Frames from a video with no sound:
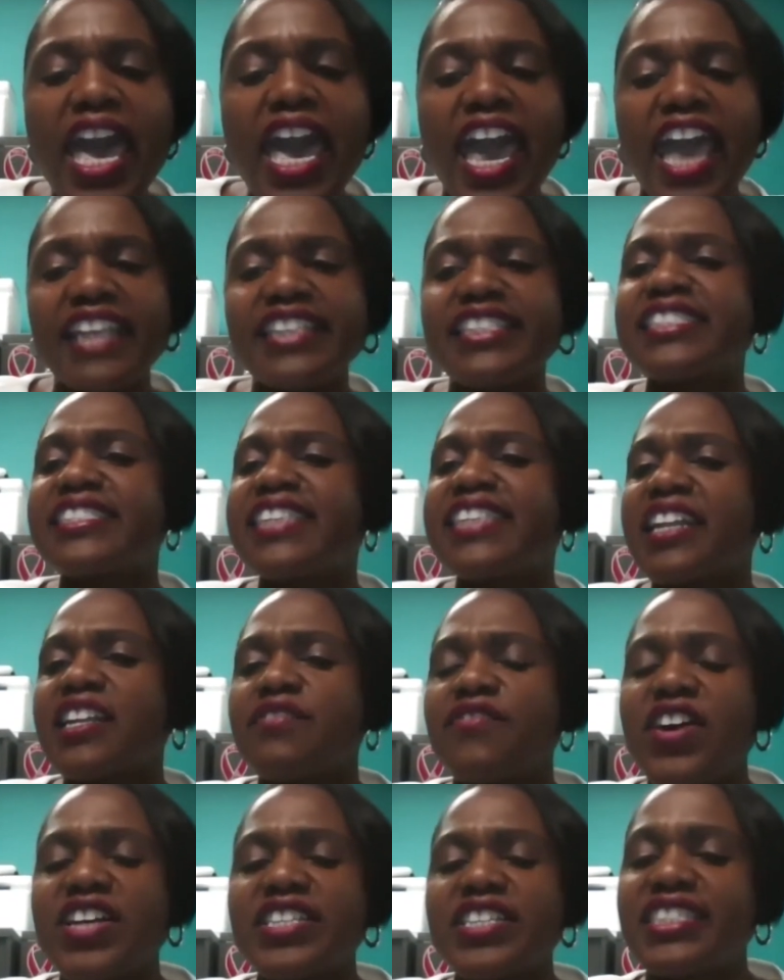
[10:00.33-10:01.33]
Instead
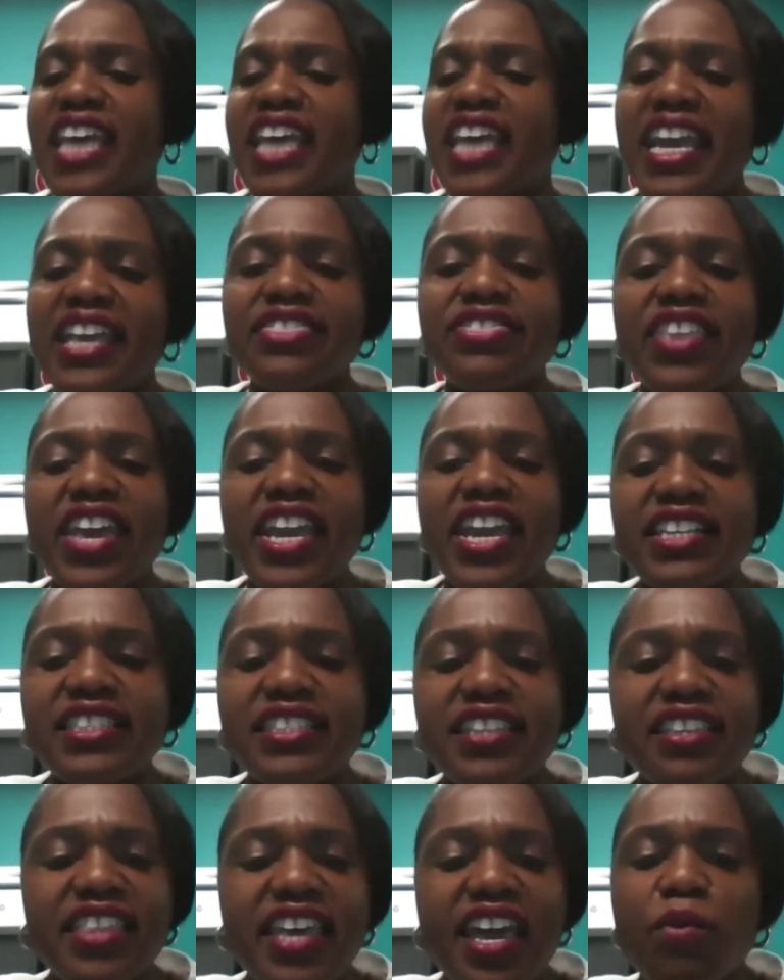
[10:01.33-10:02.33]
of us saying things
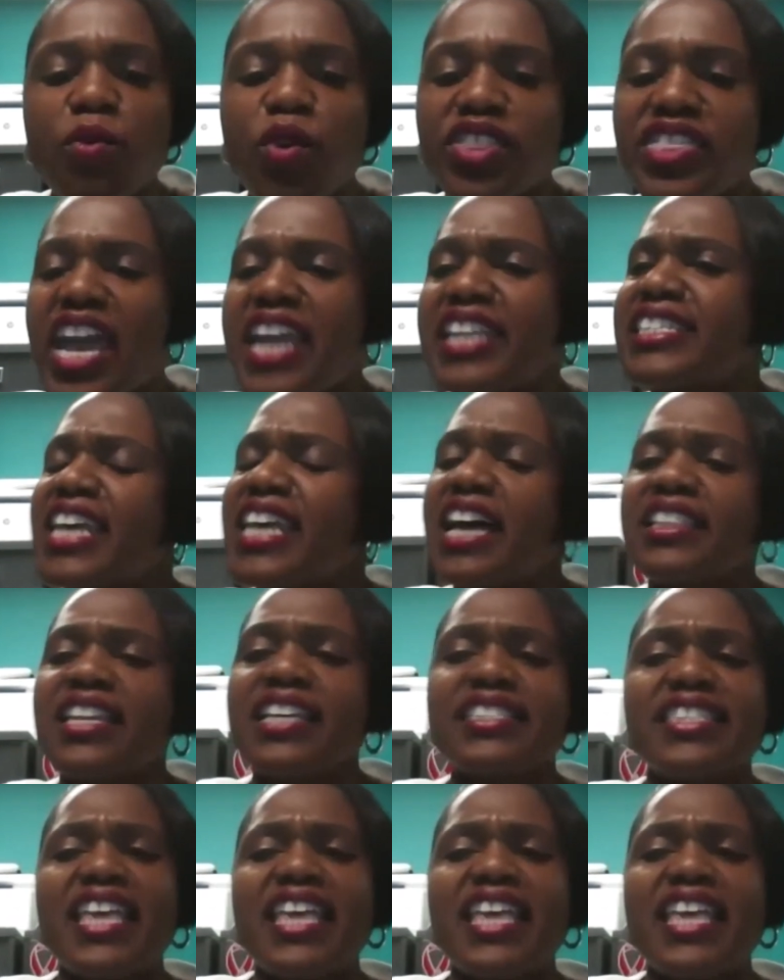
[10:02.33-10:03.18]
to them when they tell us